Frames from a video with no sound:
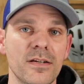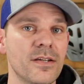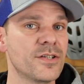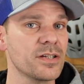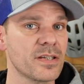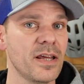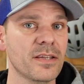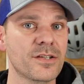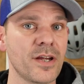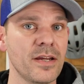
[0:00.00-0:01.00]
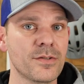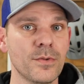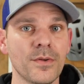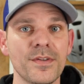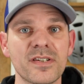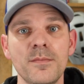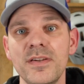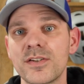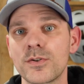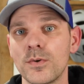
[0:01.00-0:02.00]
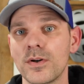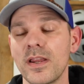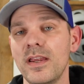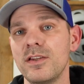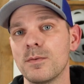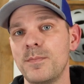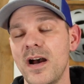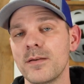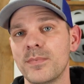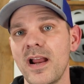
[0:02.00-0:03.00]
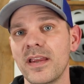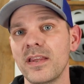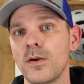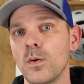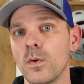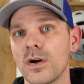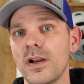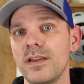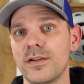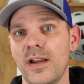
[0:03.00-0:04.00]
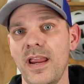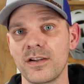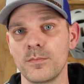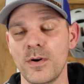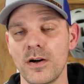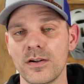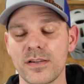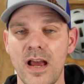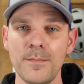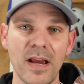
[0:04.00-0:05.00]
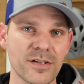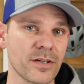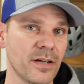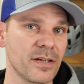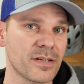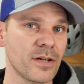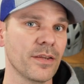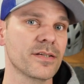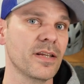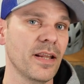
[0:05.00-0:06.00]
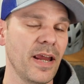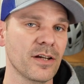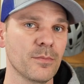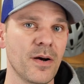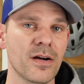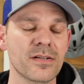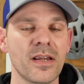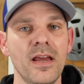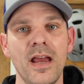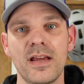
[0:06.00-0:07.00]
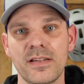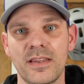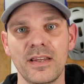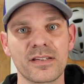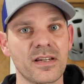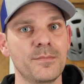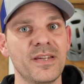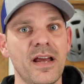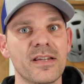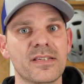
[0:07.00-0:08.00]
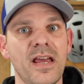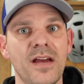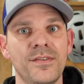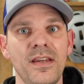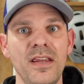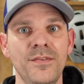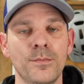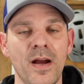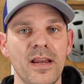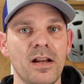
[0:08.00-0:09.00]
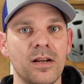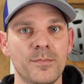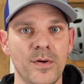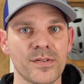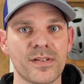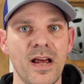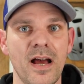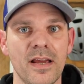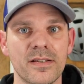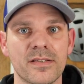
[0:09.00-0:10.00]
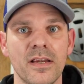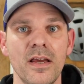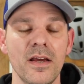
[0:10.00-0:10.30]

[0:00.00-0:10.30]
And just like the chain tool, this can be stored in your bottom bracket or in your handlebars. I'm actually gonna install this in the handlebars as I think it's gonna be nice to have an even weight on both sides.